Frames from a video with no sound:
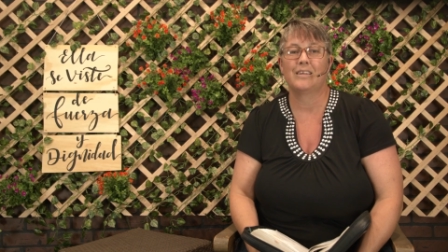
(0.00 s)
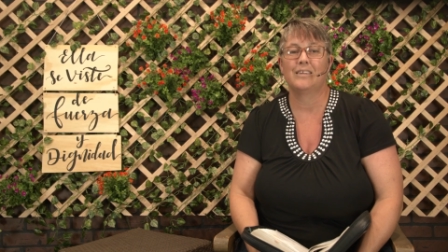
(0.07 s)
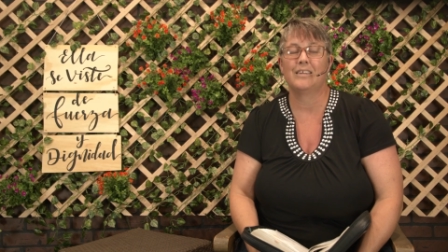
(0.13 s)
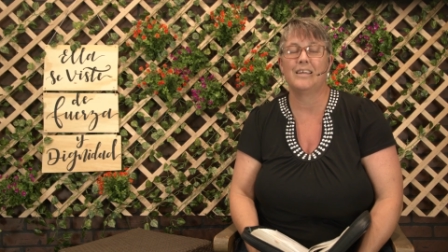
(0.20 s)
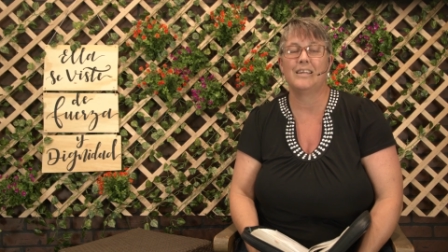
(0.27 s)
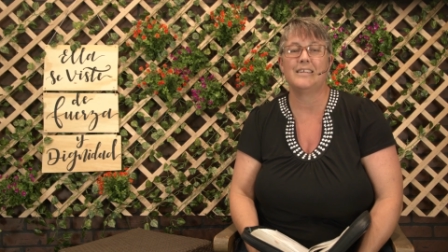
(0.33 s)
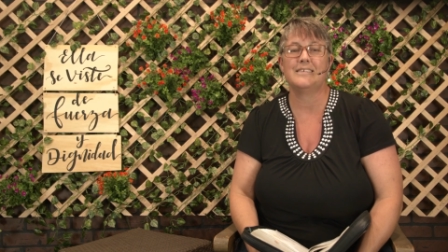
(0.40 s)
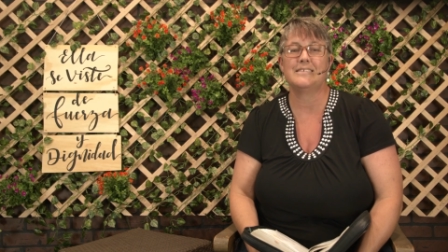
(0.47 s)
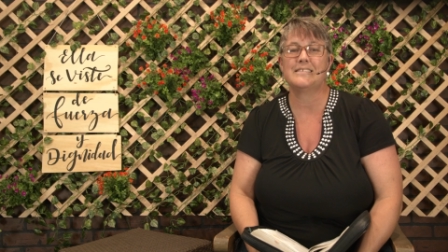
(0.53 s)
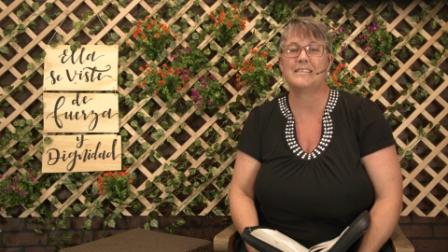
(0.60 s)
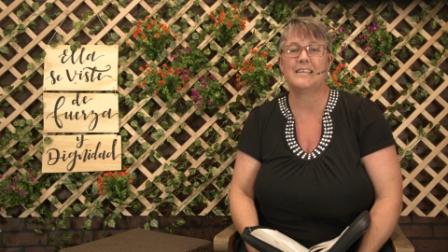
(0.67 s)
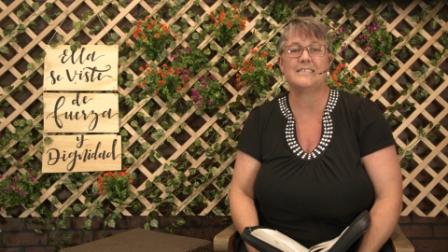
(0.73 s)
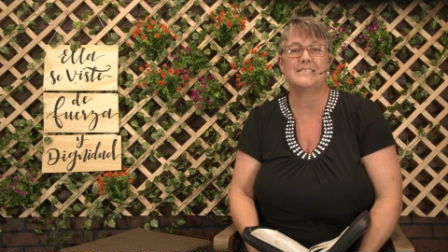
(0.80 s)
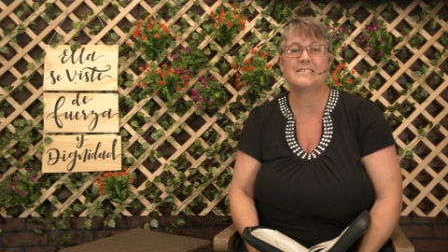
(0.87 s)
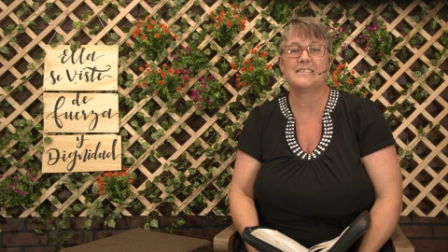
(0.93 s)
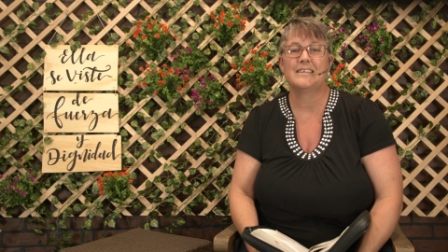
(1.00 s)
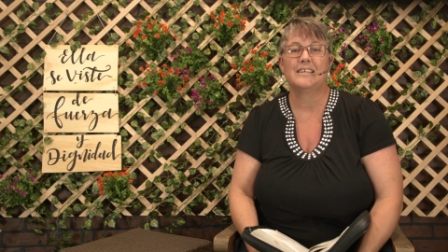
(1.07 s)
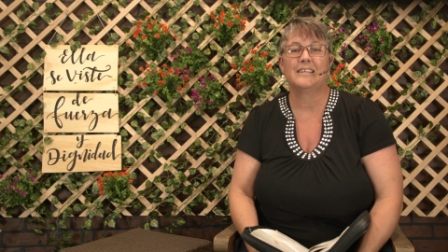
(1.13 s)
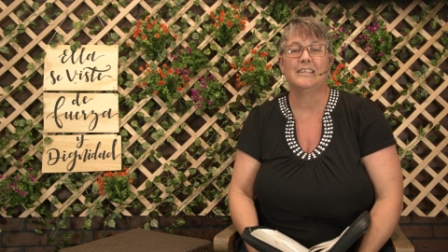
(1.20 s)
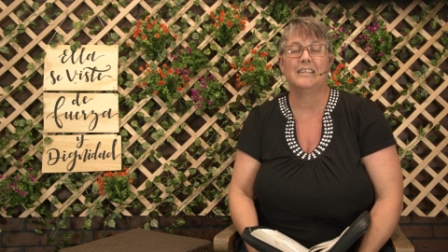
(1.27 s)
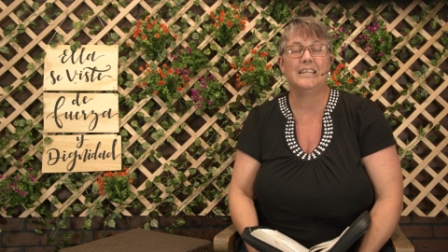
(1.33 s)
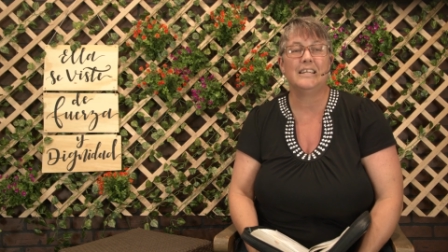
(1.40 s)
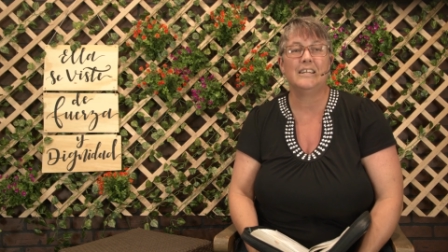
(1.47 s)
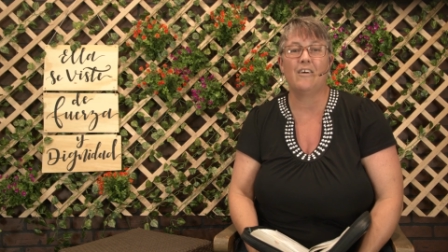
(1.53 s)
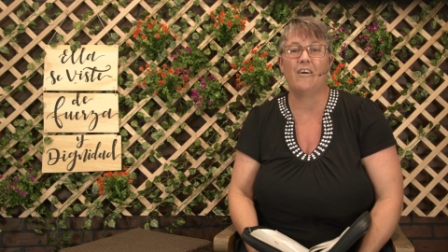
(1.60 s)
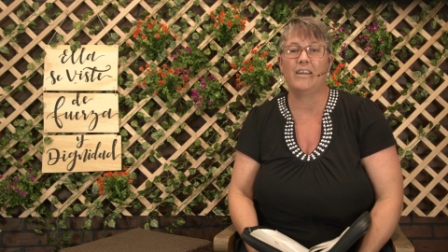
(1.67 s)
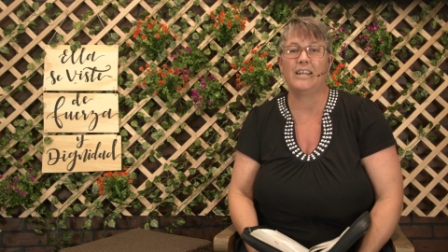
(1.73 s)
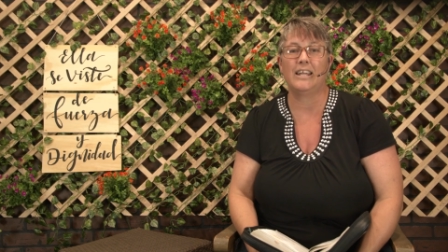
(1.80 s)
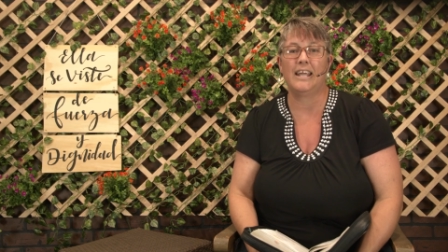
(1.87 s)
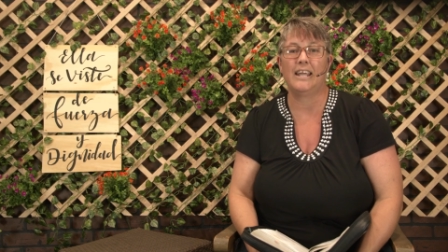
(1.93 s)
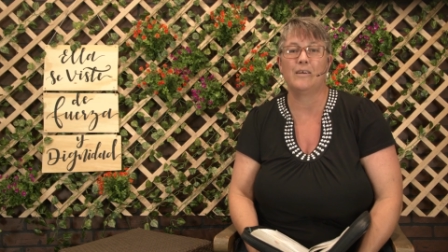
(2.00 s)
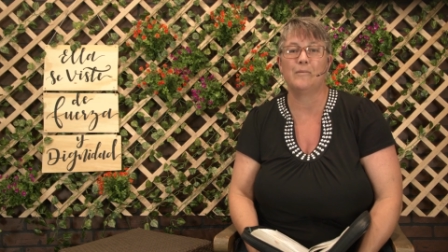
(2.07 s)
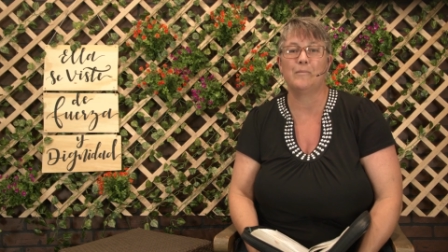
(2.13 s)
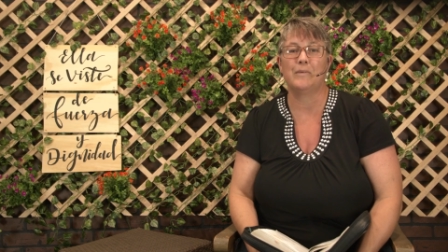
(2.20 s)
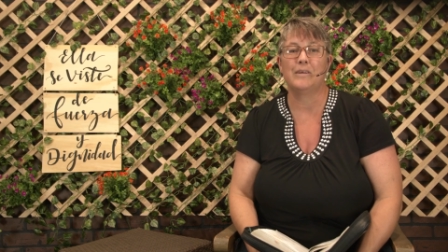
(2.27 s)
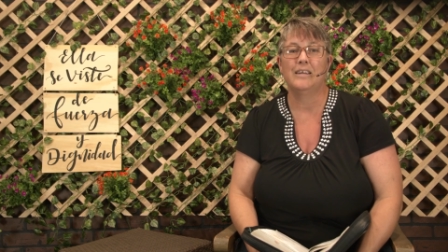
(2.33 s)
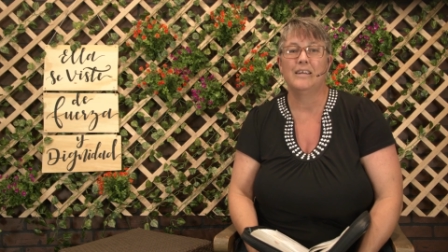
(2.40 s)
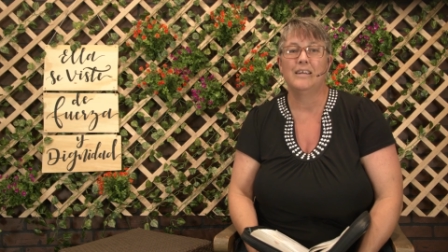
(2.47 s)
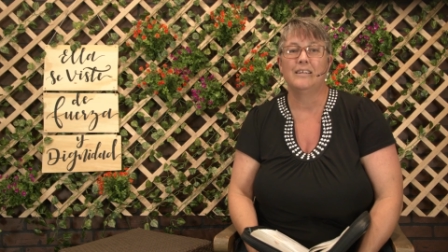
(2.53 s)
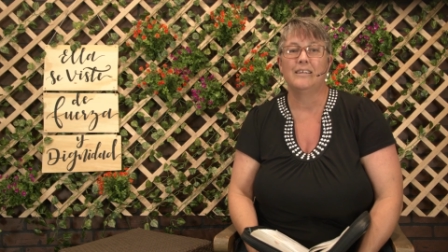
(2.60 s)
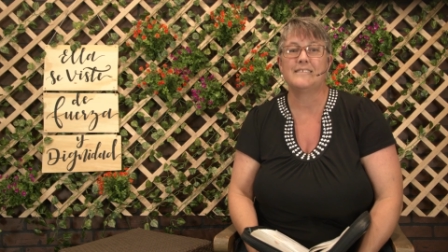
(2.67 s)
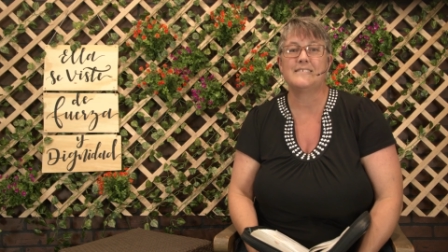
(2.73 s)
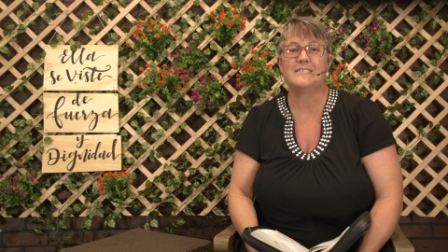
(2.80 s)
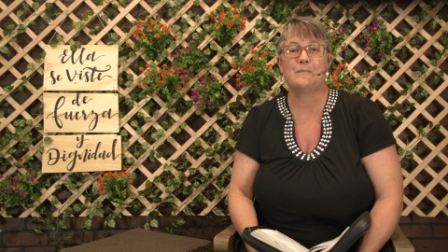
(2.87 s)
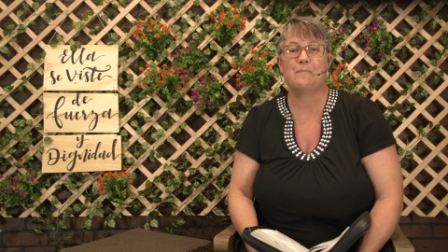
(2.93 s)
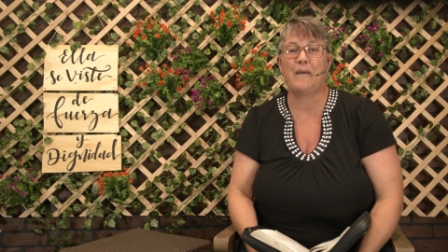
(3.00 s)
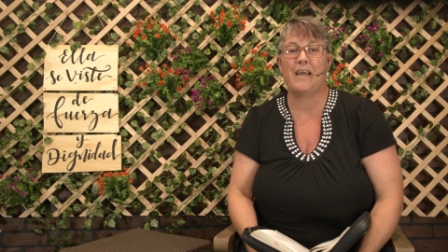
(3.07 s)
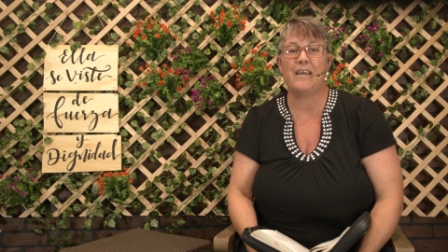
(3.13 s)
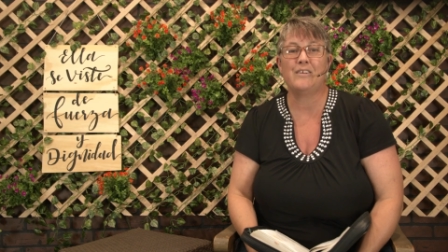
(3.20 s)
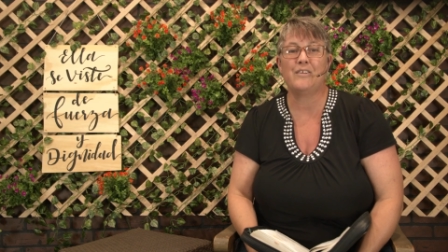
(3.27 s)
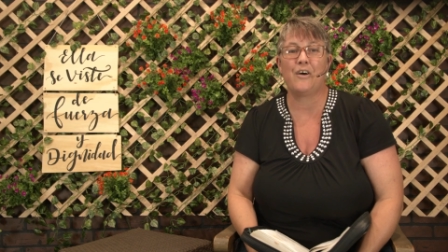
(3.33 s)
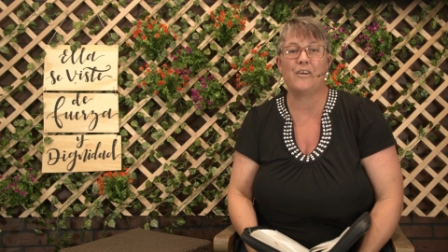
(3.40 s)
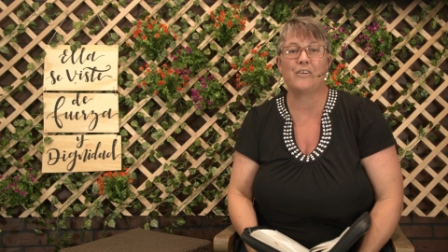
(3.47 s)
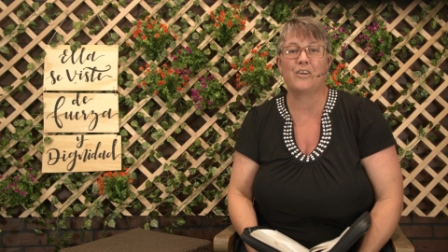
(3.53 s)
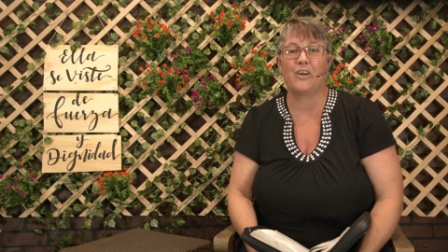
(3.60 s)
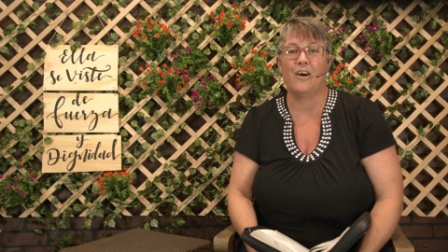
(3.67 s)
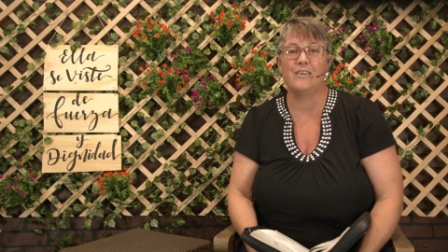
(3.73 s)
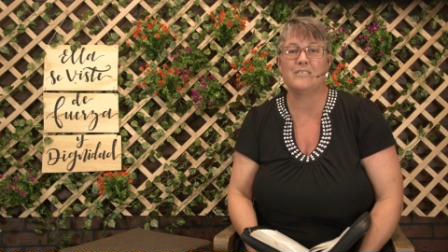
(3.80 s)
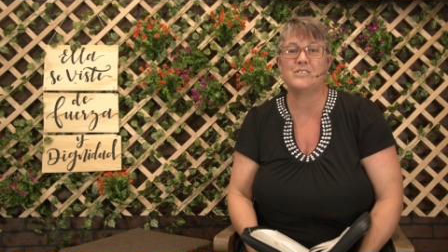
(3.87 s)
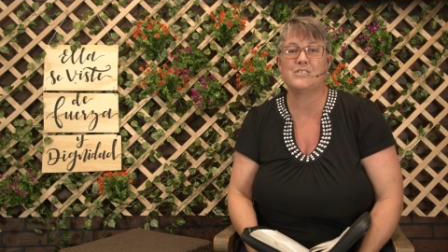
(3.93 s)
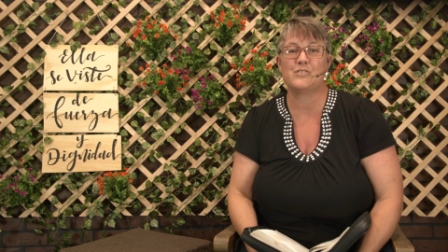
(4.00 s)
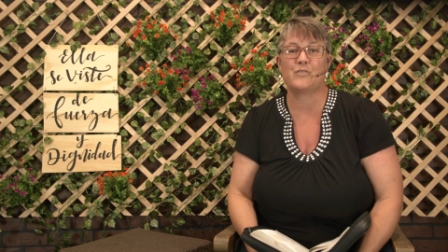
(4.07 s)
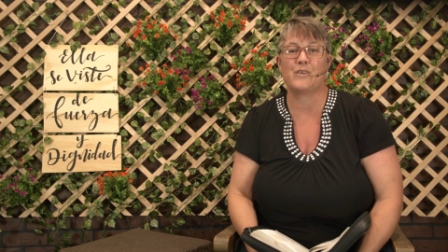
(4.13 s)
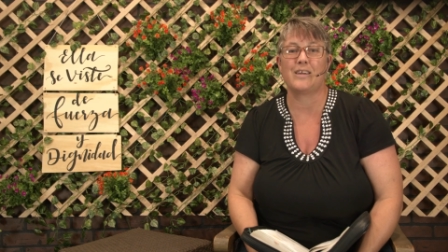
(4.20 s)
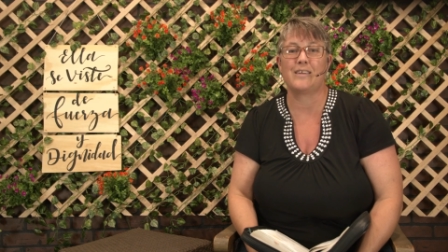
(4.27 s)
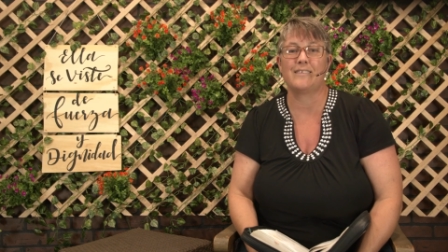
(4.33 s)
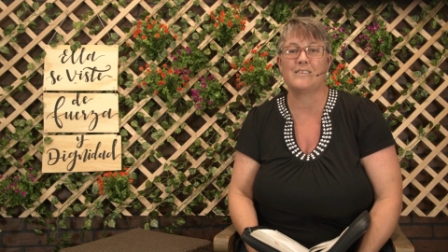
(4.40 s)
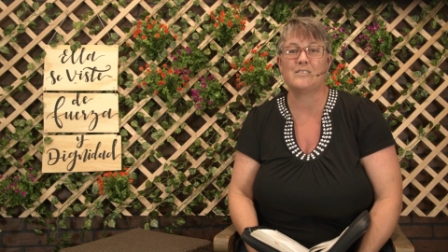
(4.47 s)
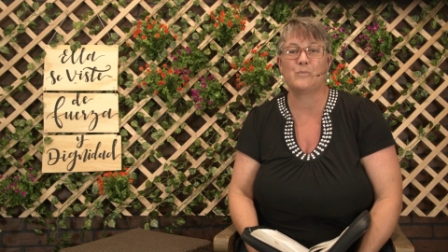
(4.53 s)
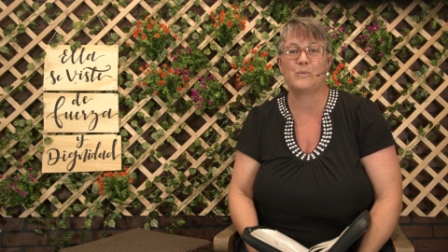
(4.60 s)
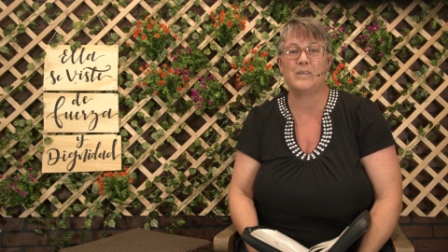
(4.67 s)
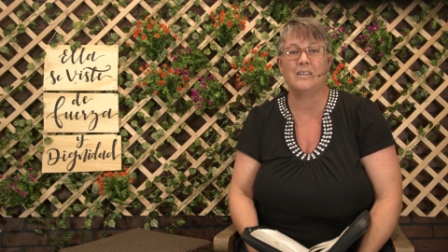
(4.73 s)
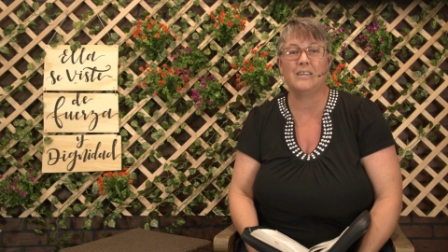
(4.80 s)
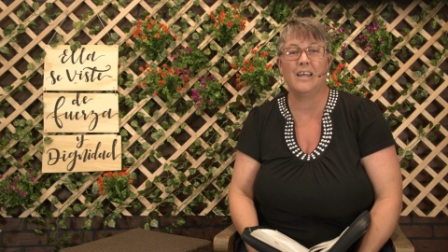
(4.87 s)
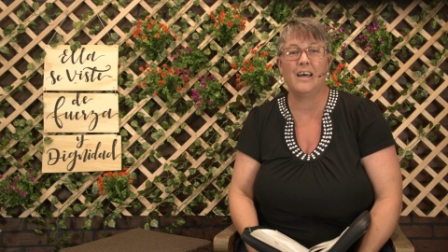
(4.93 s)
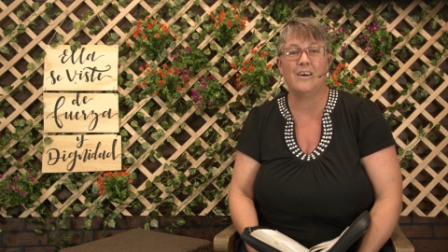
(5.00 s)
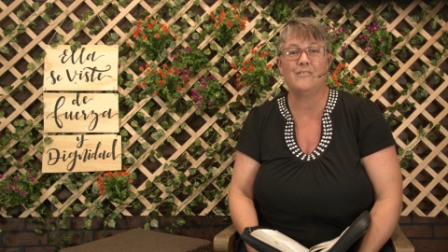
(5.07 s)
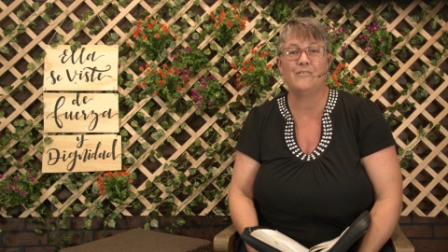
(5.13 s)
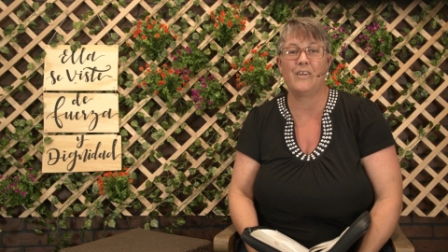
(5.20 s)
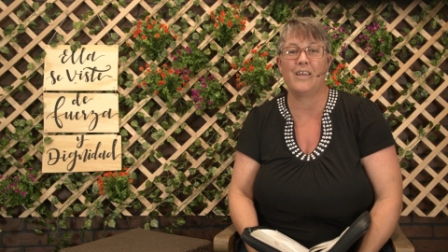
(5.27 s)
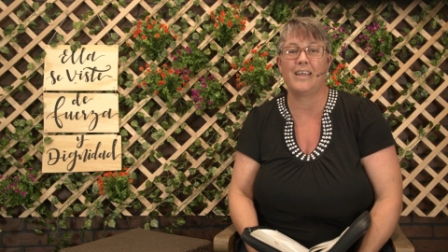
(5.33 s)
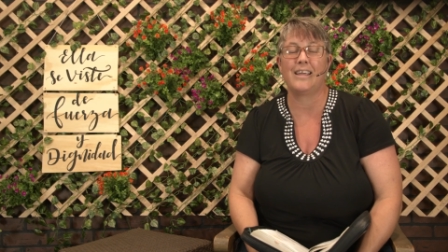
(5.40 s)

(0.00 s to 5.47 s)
Ladies, lean on Him. Let's depend on God's strength as we love and